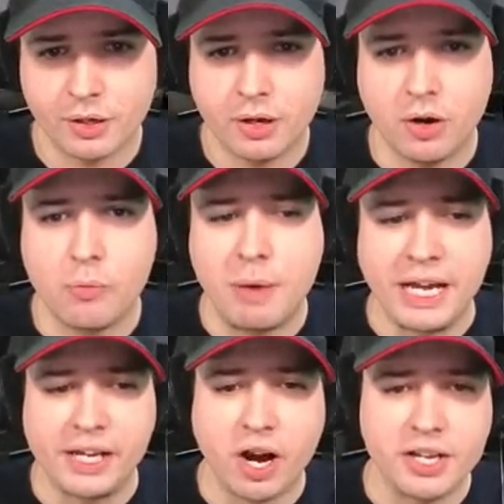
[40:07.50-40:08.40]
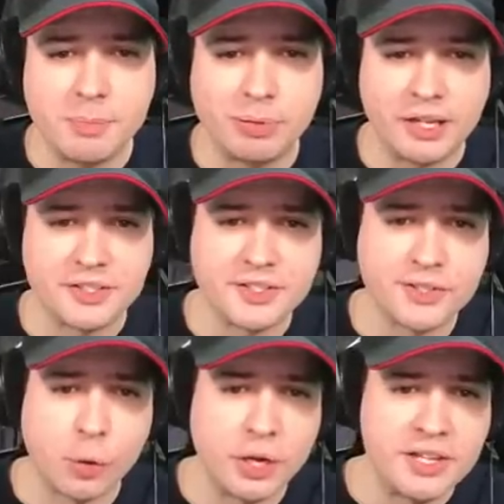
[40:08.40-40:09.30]
Oh my god, he plays
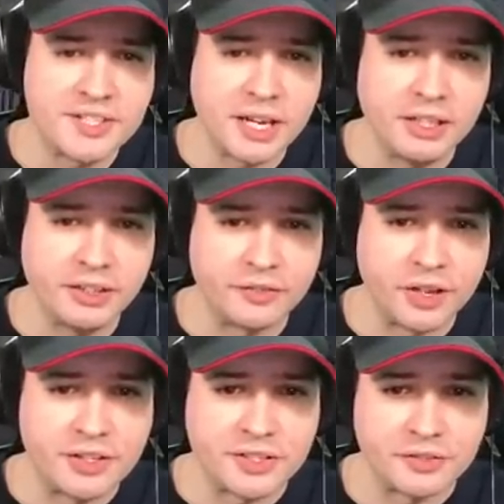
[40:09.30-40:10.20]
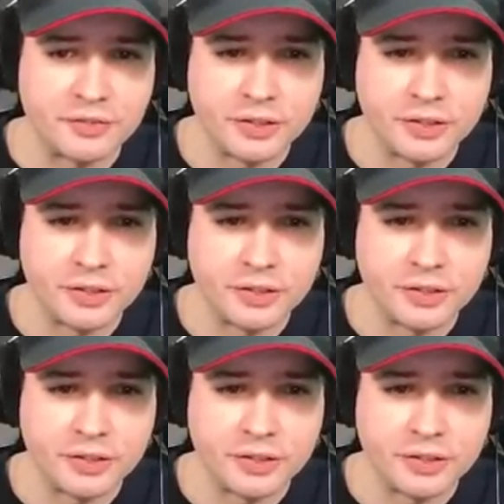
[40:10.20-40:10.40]
so insanely defensive.